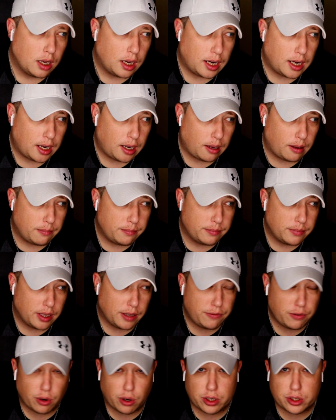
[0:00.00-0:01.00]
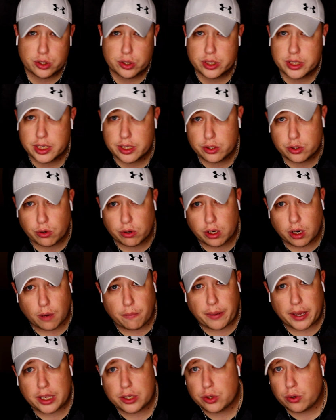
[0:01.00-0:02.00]
If you're interested in joining our
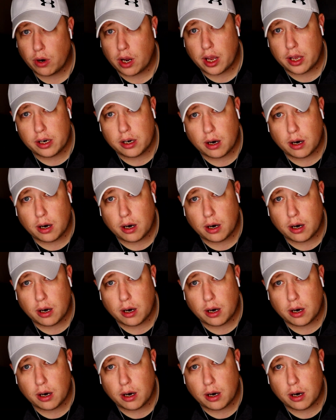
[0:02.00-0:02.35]
Patreon